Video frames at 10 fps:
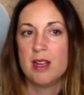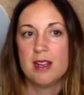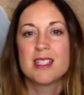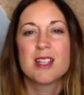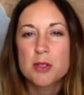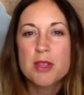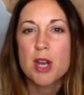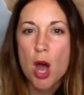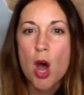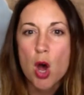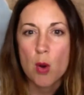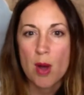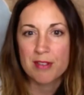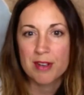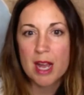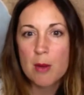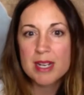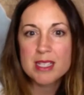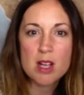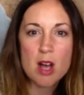Starts with an O. I forget what
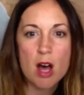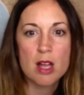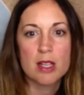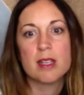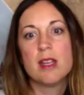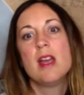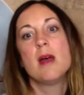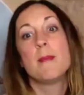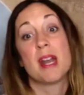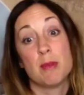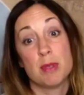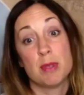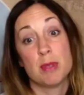it's called, but I was